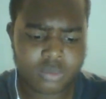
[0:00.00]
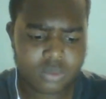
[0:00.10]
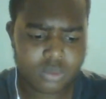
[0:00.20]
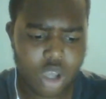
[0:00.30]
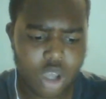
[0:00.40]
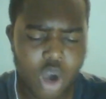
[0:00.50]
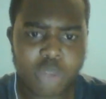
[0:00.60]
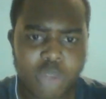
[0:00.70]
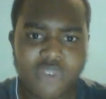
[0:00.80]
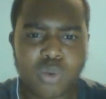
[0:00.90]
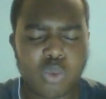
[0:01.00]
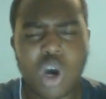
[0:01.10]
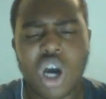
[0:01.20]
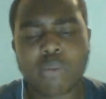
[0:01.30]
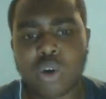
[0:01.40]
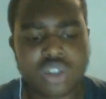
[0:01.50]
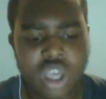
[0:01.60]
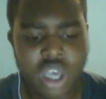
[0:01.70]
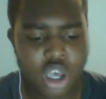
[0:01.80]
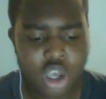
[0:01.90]
holding midfield would work because
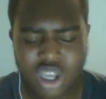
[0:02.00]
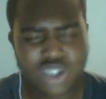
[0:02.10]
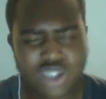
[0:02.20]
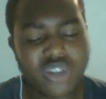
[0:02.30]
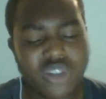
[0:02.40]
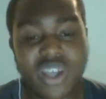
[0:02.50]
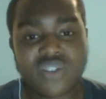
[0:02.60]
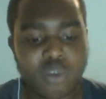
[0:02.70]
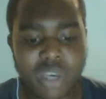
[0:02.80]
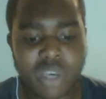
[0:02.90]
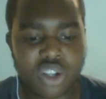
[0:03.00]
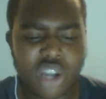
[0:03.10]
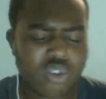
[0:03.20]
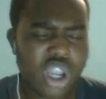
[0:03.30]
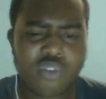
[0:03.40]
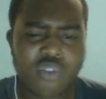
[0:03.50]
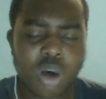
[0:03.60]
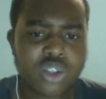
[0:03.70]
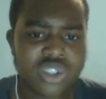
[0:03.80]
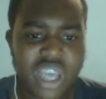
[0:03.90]
it's too defensive for me. I don't
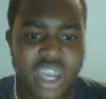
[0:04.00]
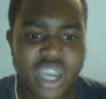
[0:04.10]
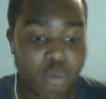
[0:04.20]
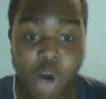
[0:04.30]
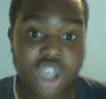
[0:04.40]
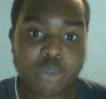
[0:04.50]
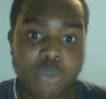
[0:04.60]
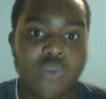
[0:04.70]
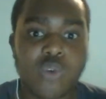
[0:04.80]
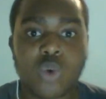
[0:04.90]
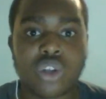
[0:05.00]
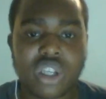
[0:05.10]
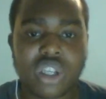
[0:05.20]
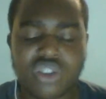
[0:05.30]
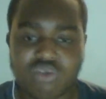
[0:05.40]
see any of them pass the ball forward. It's not